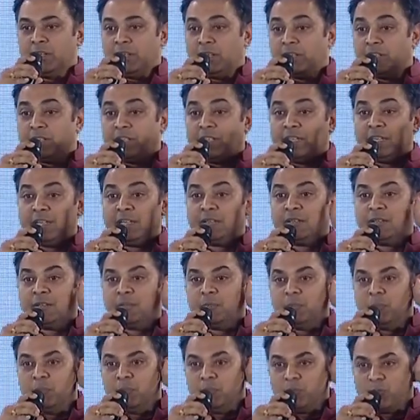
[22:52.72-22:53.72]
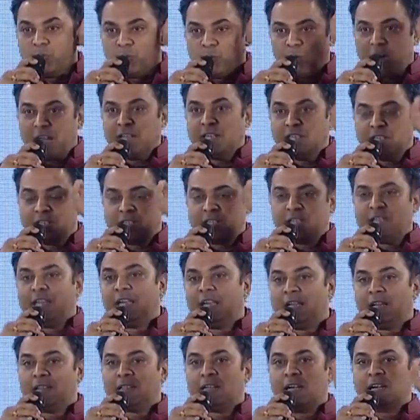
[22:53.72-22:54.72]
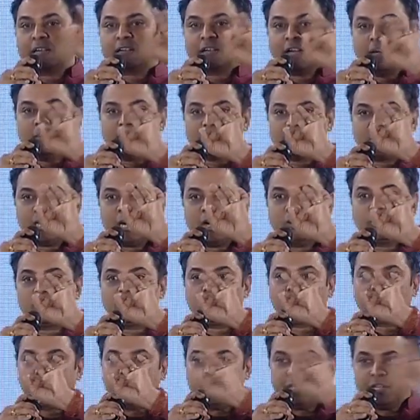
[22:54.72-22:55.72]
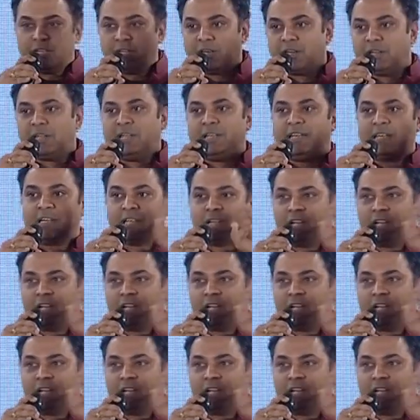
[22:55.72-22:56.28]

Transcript: The one thing that comes out really